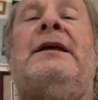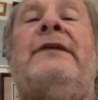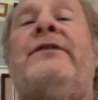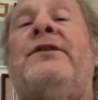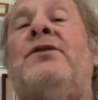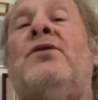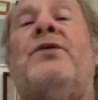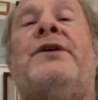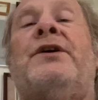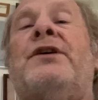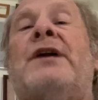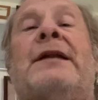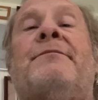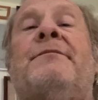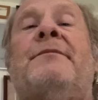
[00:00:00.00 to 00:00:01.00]
even though they're
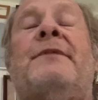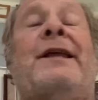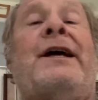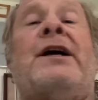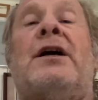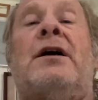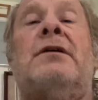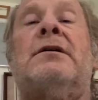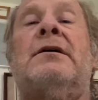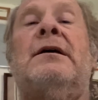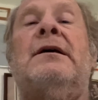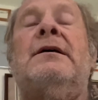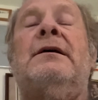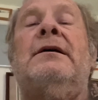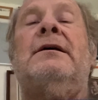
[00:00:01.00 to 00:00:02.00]
not there,
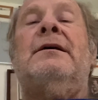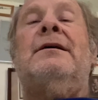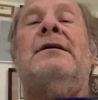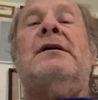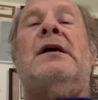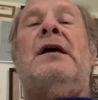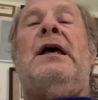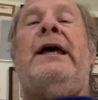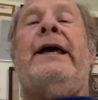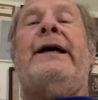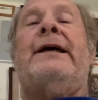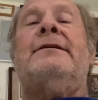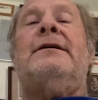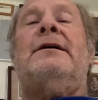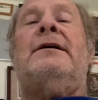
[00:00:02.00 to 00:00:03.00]
and